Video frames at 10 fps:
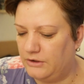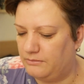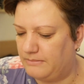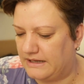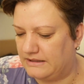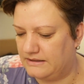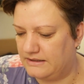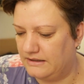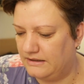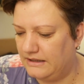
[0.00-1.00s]
cute
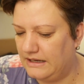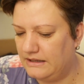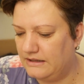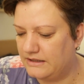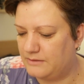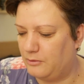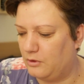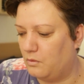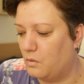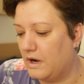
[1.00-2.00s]
patterns in this
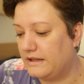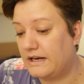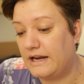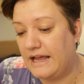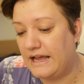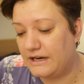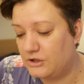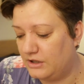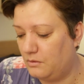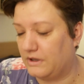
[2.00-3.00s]
book. One that I
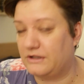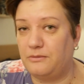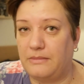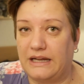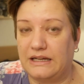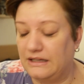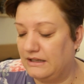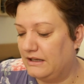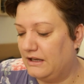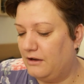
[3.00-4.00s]
actually want to make
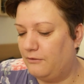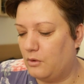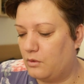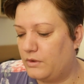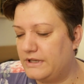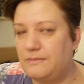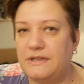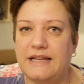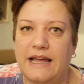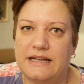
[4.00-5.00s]
for
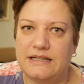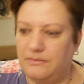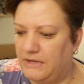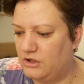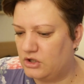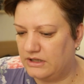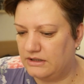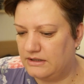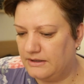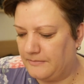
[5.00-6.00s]
Christmas, as I
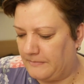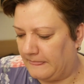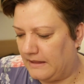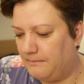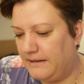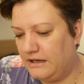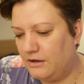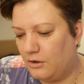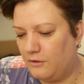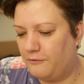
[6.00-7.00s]
mentioned.
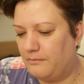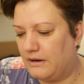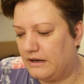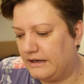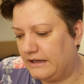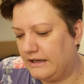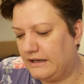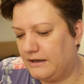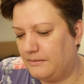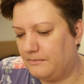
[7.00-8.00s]
Many of my
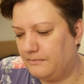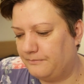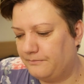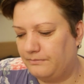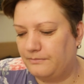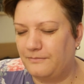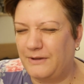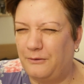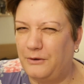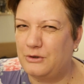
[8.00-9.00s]

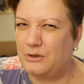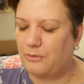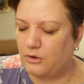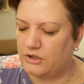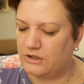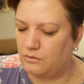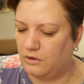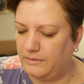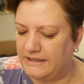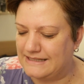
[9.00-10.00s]
future projects
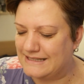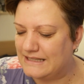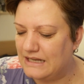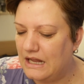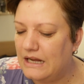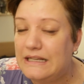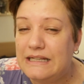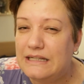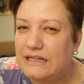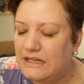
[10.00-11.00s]
will be
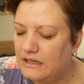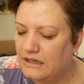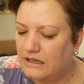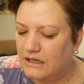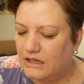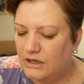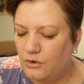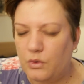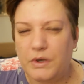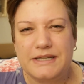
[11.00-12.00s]
slightly
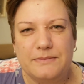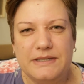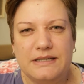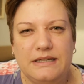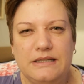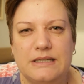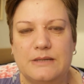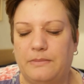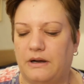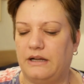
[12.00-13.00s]
Christmas
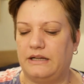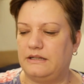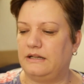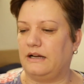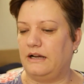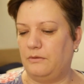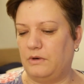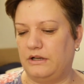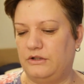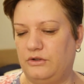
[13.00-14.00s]
inspired, and I
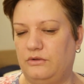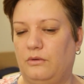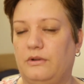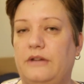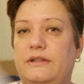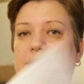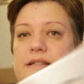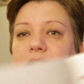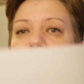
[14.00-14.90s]
want to do, although this is a